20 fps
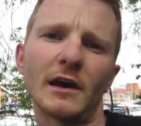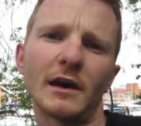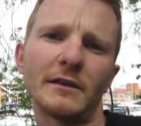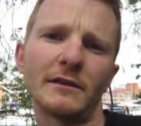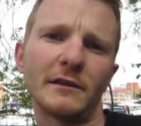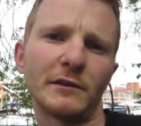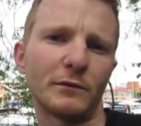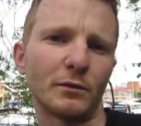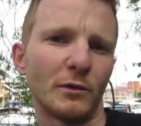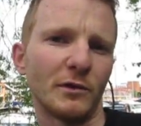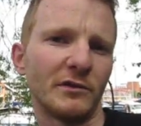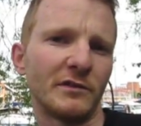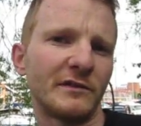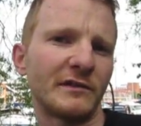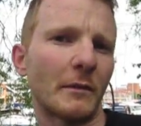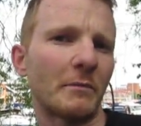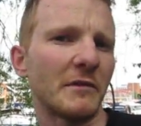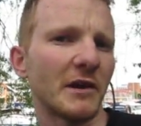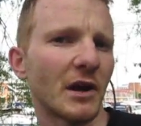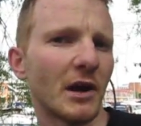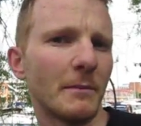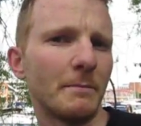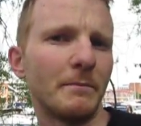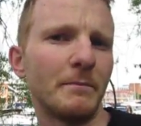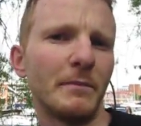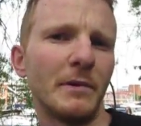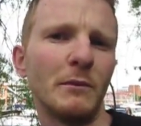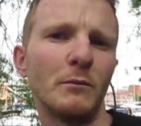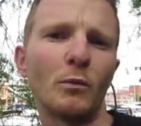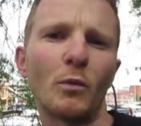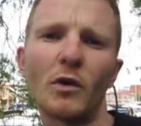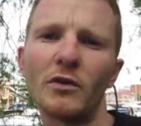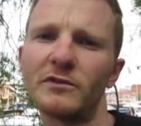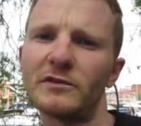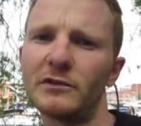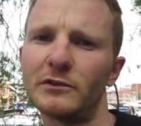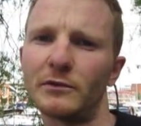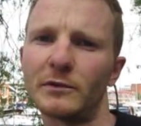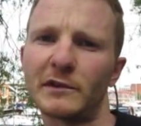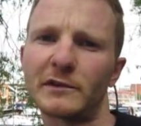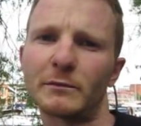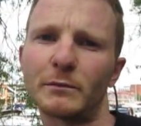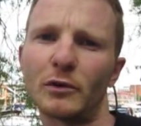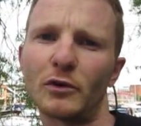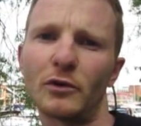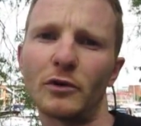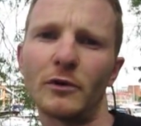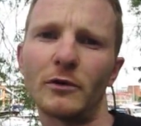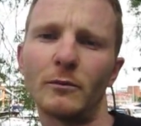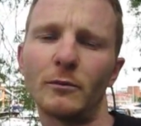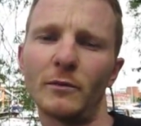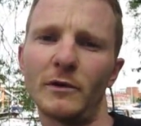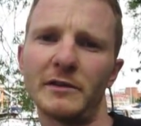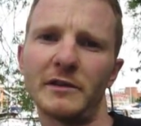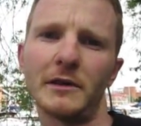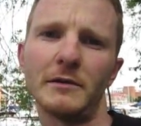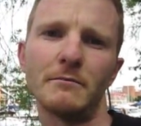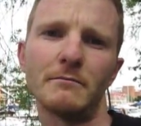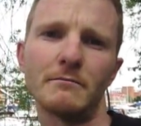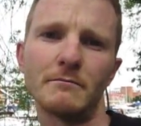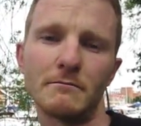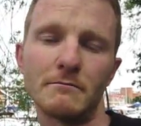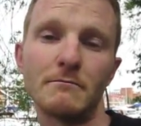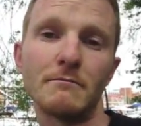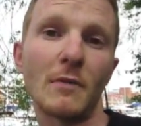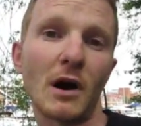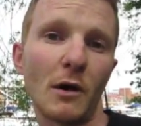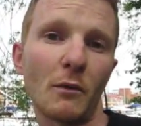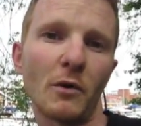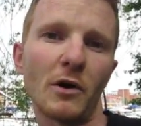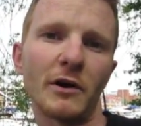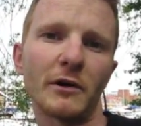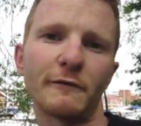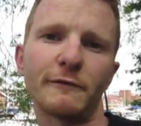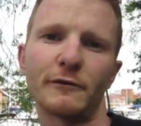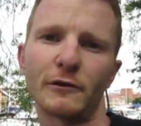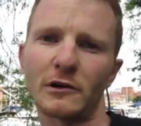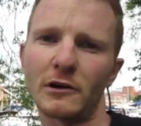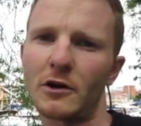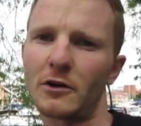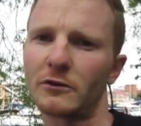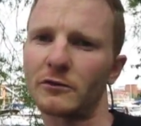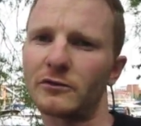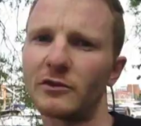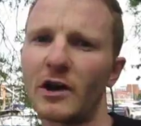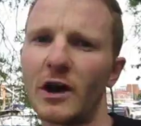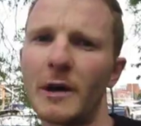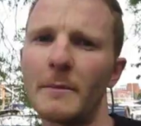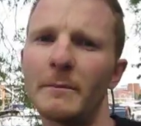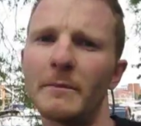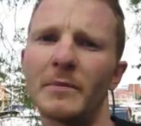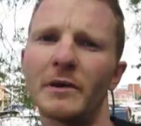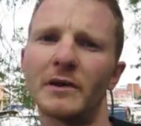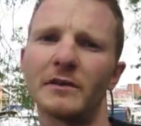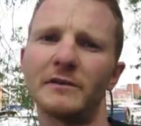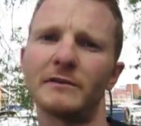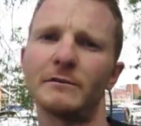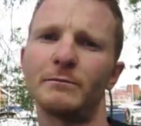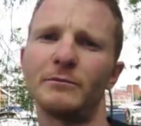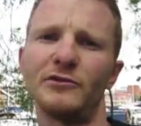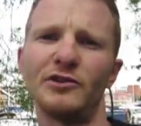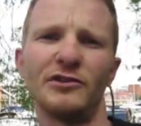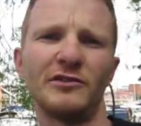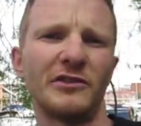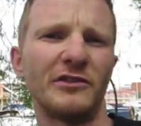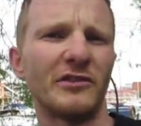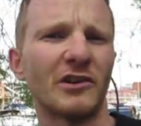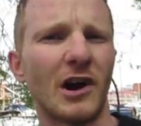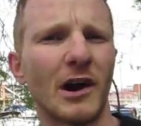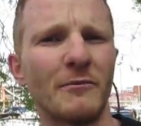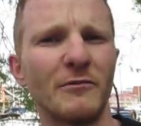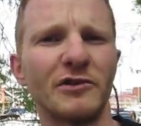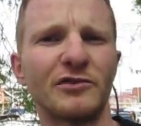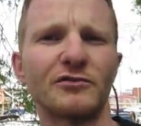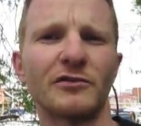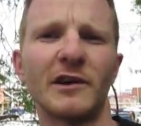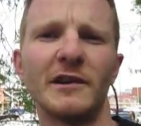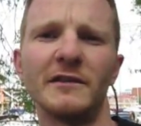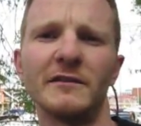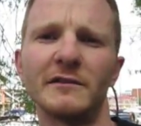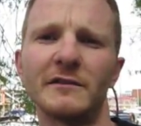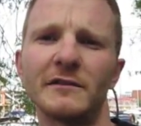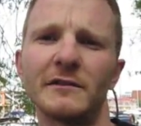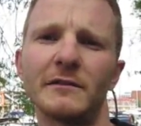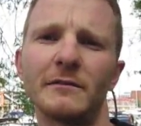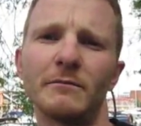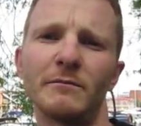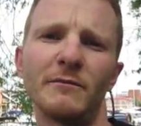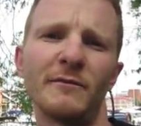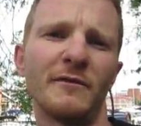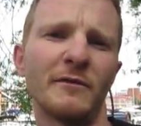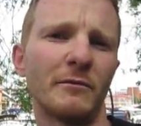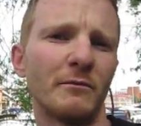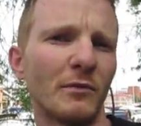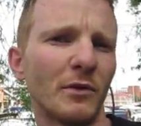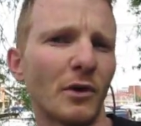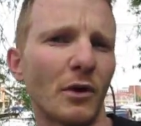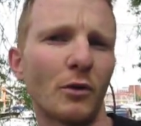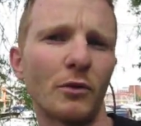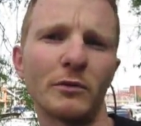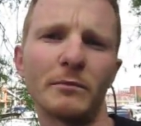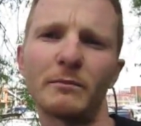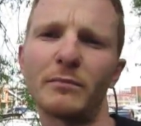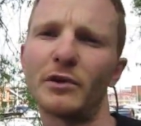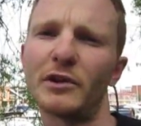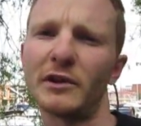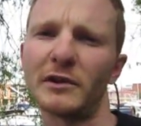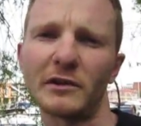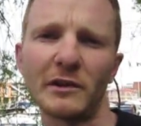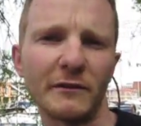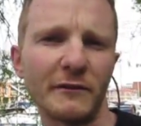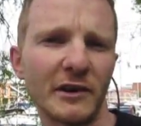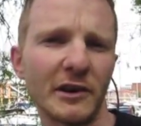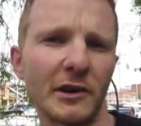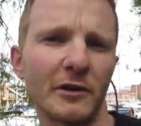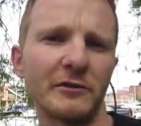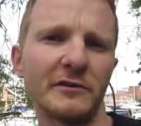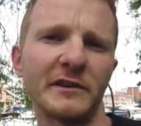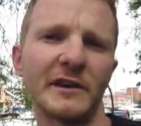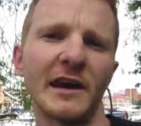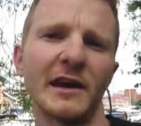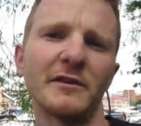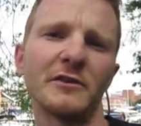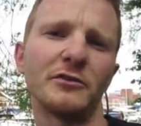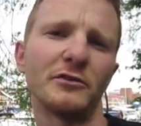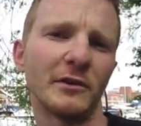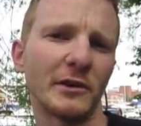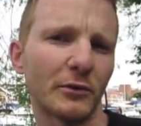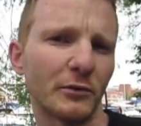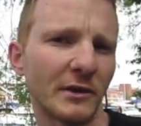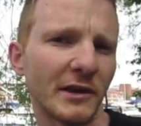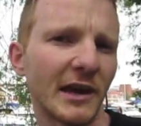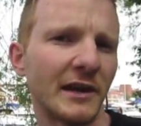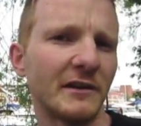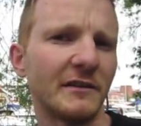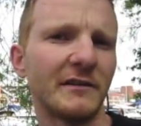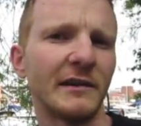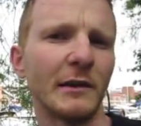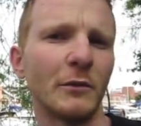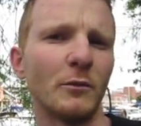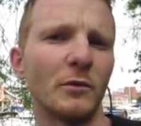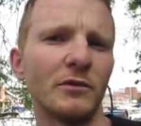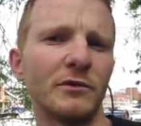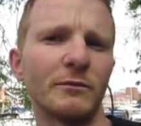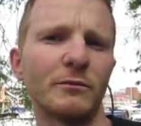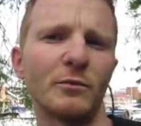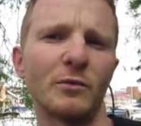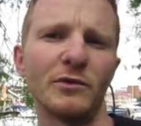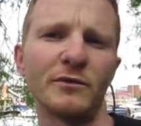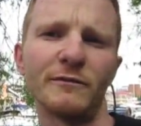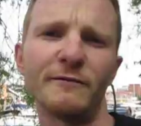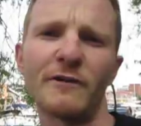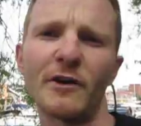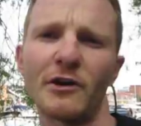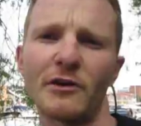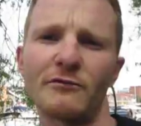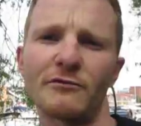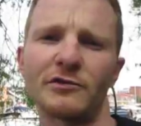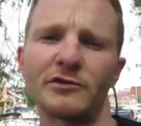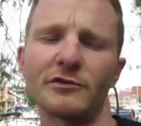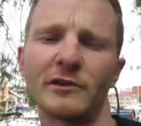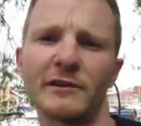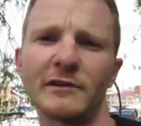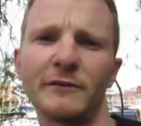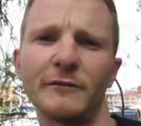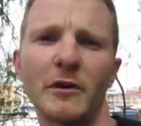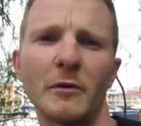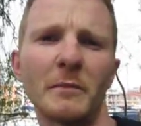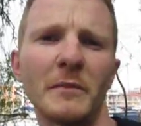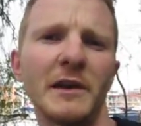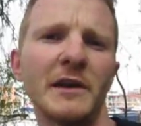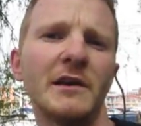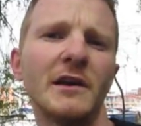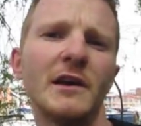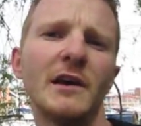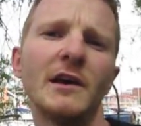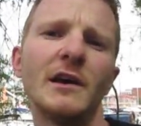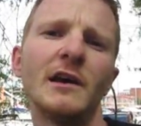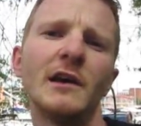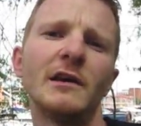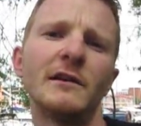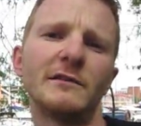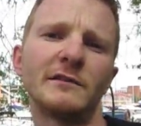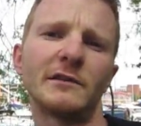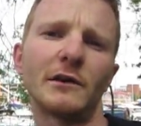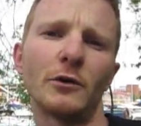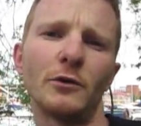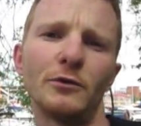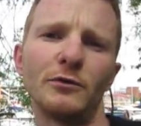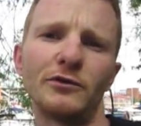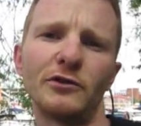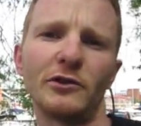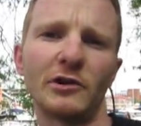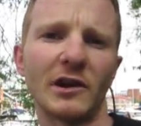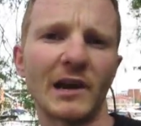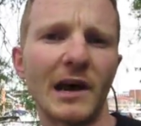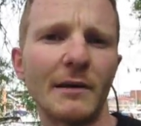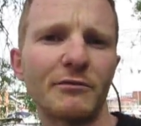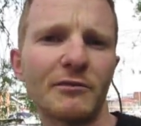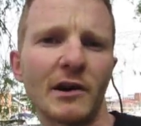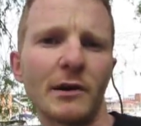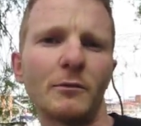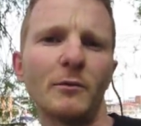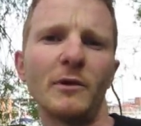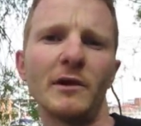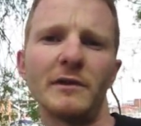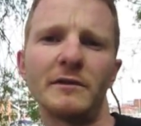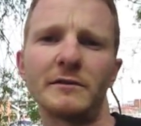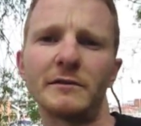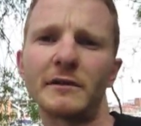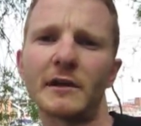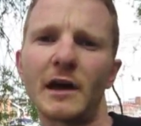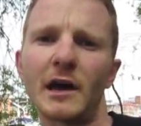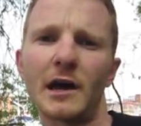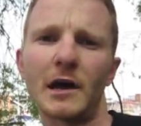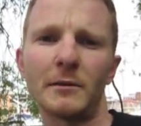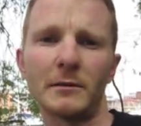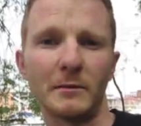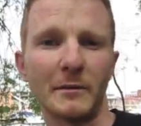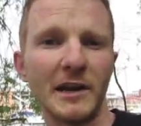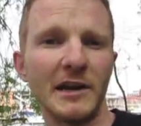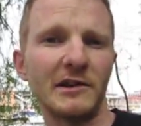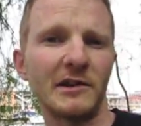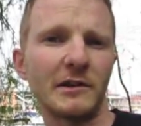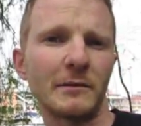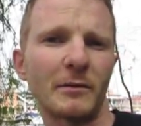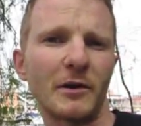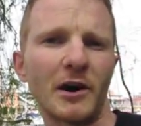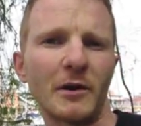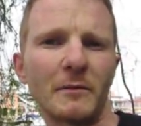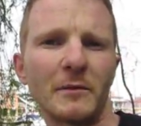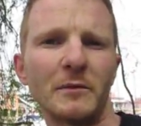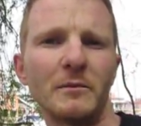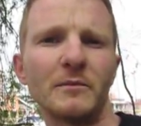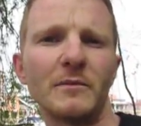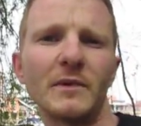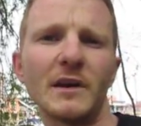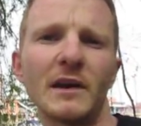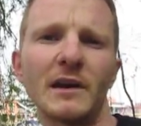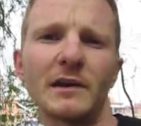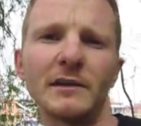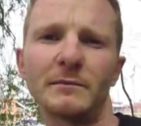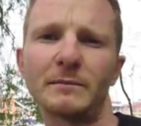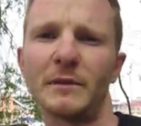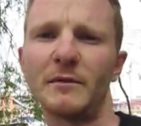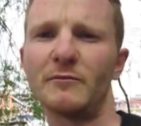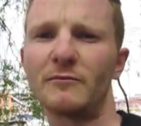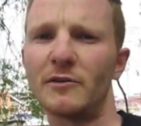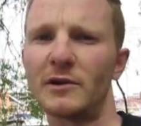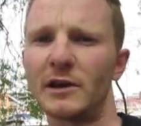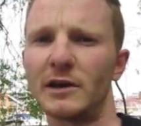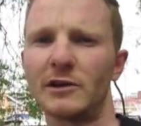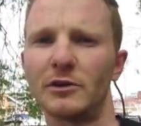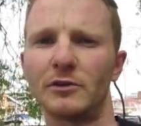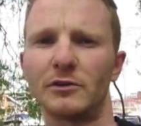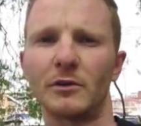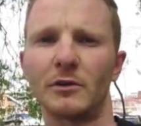This was something I've been wanting to explore within my work for a long time, but due to time restraints, or putting the videos together, doing all the editing was very restrictive on me. So to collaborate with the media department, it has been a really good